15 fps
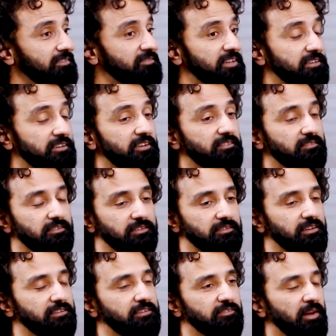If there's
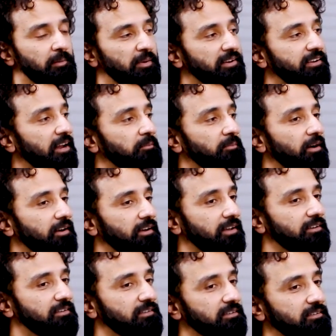let's say if I'm in Denmark
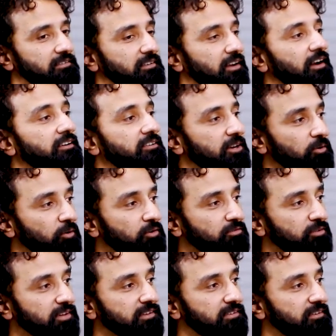and a country known
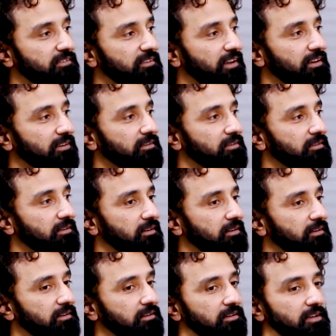for its design
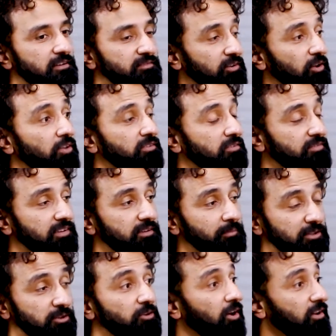philosophy,
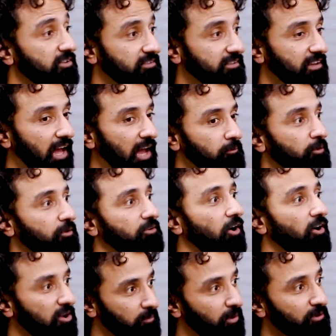methodology, I would
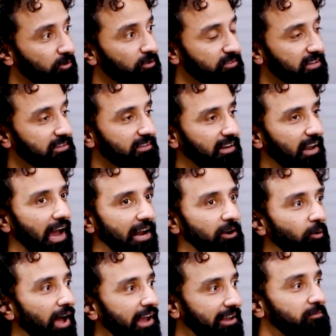talk about those things, and I
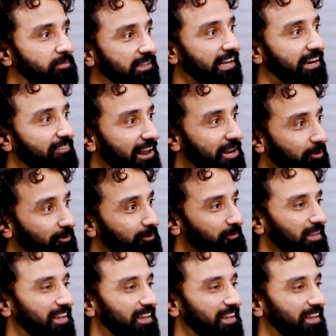know I can bring that value,